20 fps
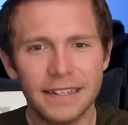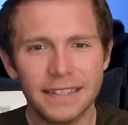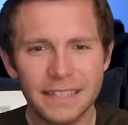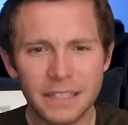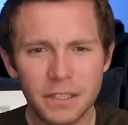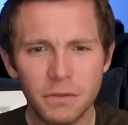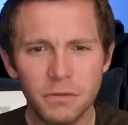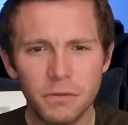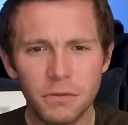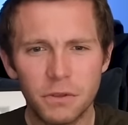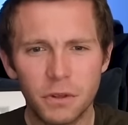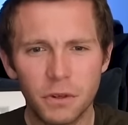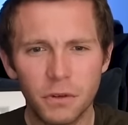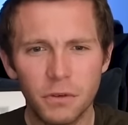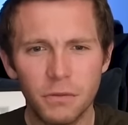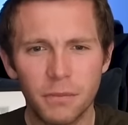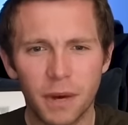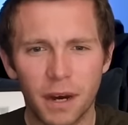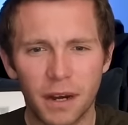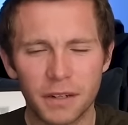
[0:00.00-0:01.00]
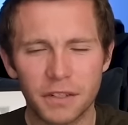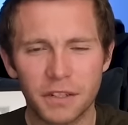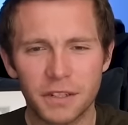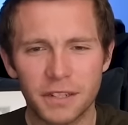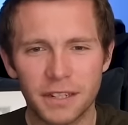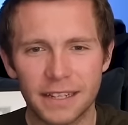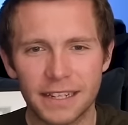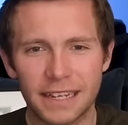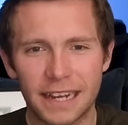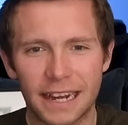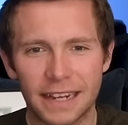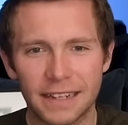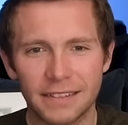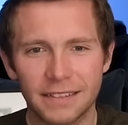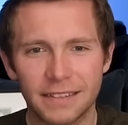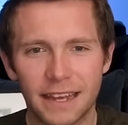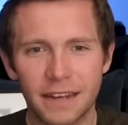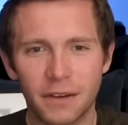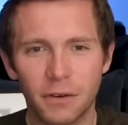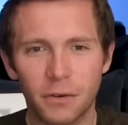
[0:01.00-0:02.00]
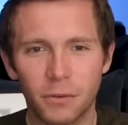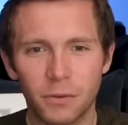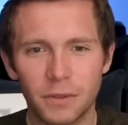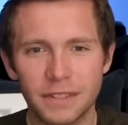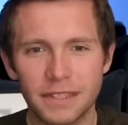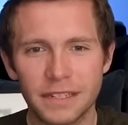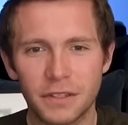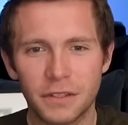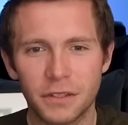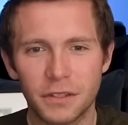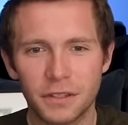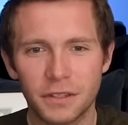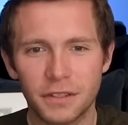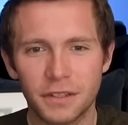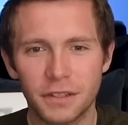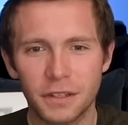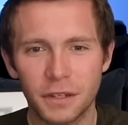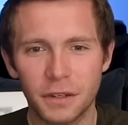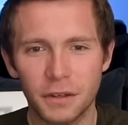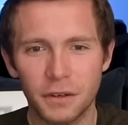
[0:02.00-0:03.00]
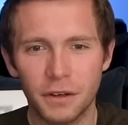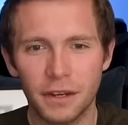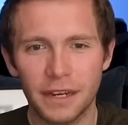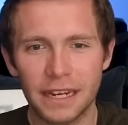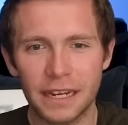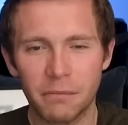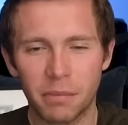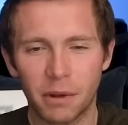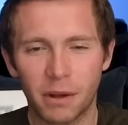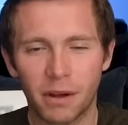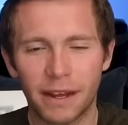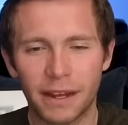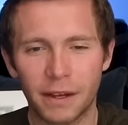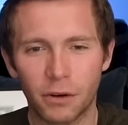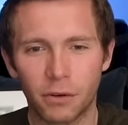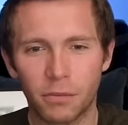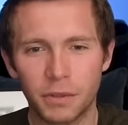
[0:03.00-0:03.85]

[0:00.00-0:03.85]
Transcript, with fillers: Did you do much to the asset, or was it just a unique buying